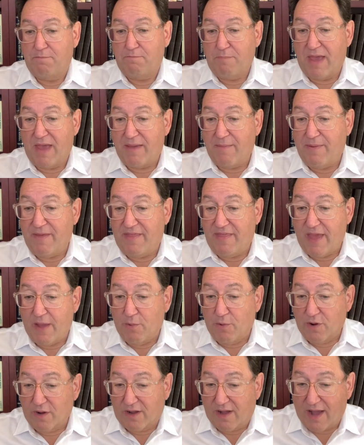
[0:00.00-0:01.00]
Maybe they
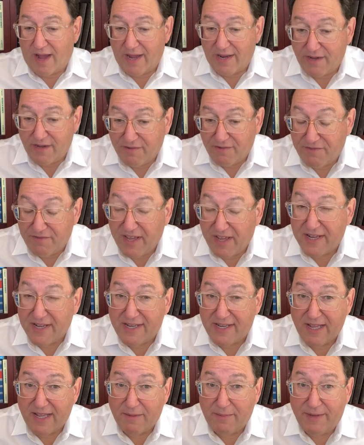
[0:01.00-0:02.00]
were kind of
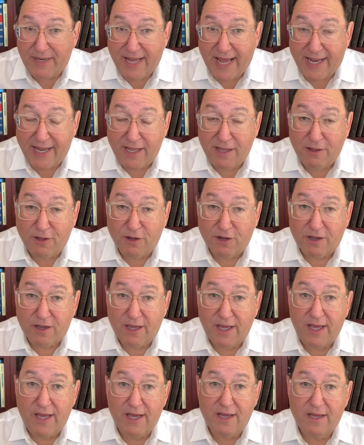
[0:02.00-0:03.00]
intimidating
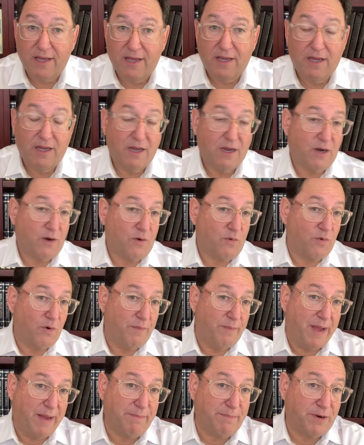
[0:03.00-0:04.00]
looking
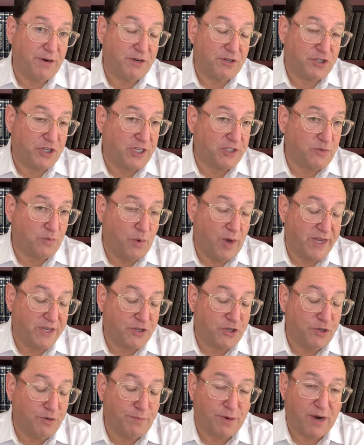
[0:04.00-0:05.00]
Remember just
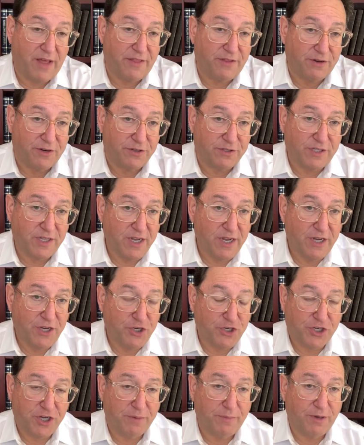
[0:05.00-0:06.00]
what two brothers,
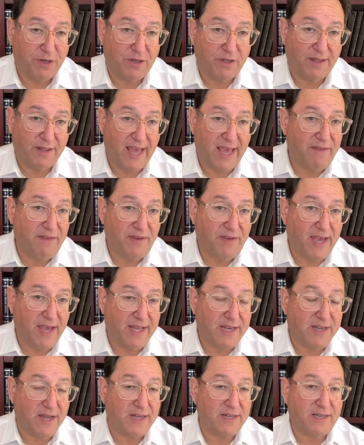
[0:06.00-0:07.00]
Shimon and Levi,
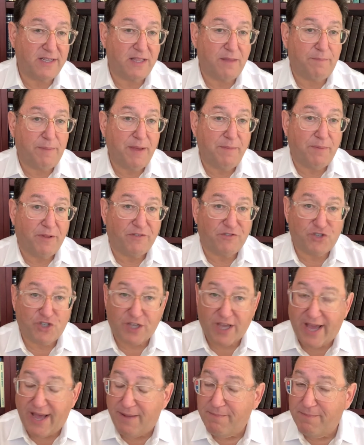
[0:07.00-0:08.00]
had done to the people of
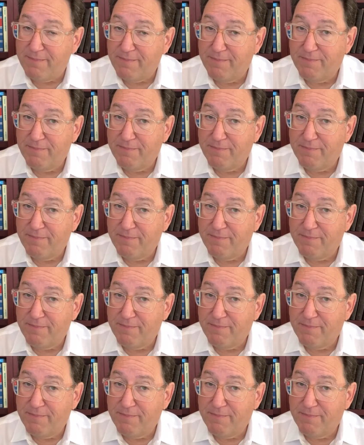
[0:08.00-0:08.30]
Shechem?